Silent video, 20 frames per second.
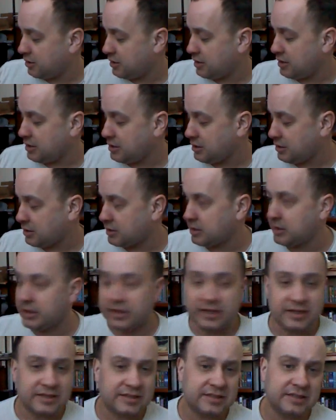this
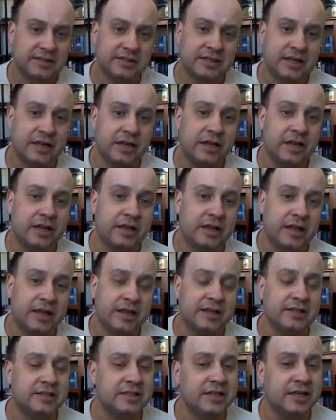list, and
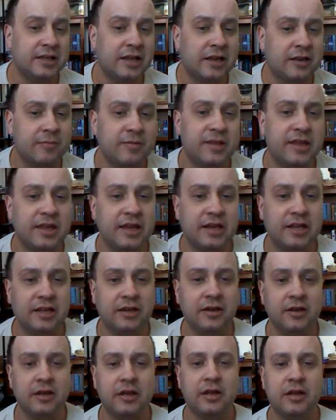like I said at the
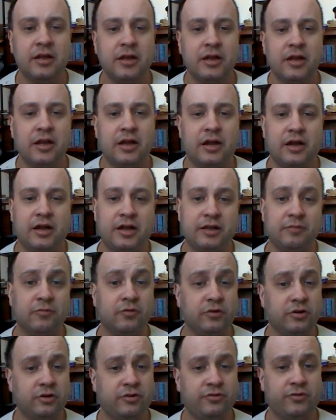beginning,
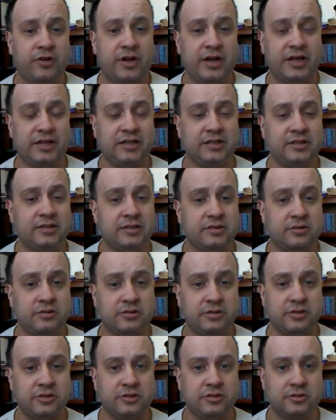I'm going to try to
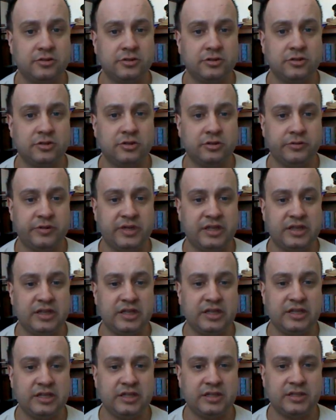start doing
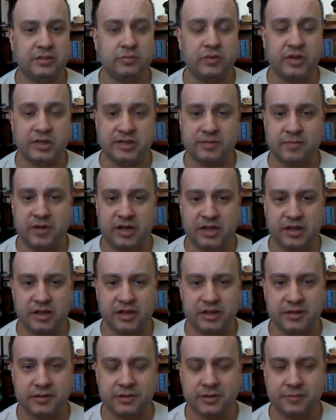these once a month
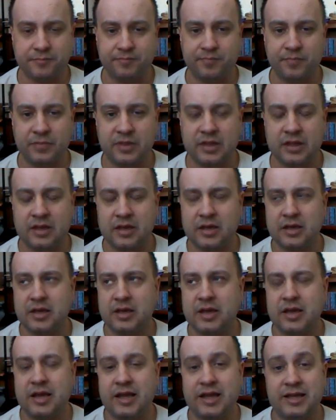
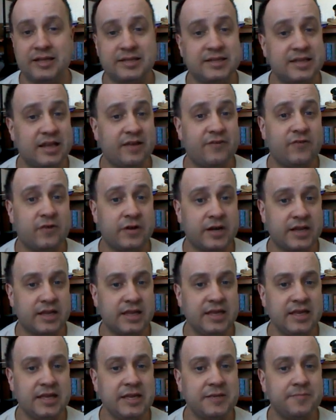and see how far I
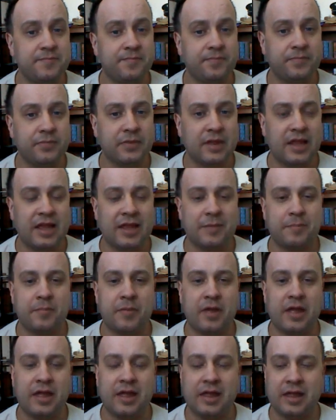can get.
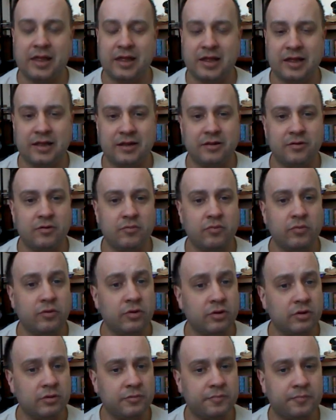And
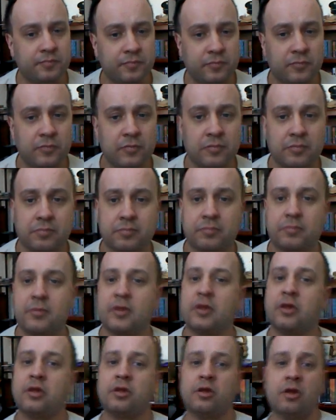we'll
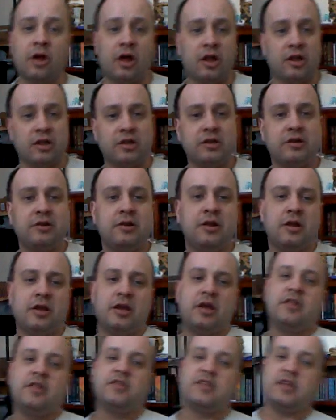call it good.
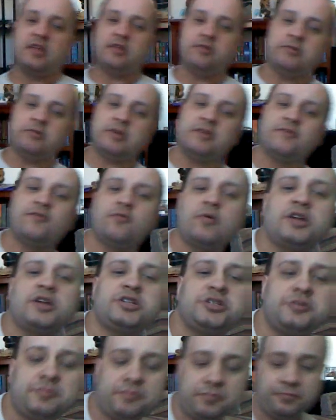Thank you again for
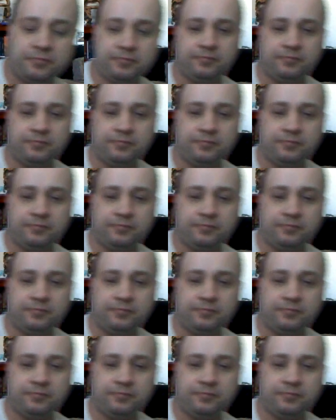watching.